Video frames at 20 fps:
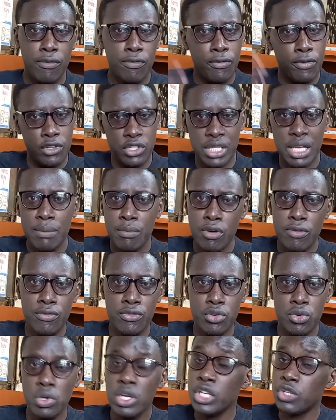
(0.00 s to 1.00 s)
For some of
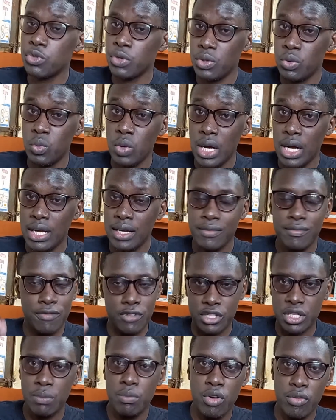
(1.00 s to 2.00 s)
you, it will work.
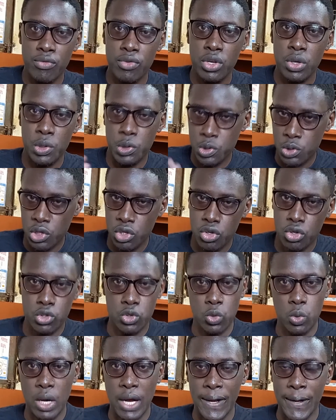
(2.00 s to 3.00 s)
For some of you, it will
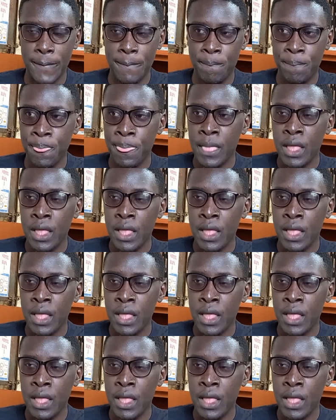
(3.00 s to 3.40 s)
not work.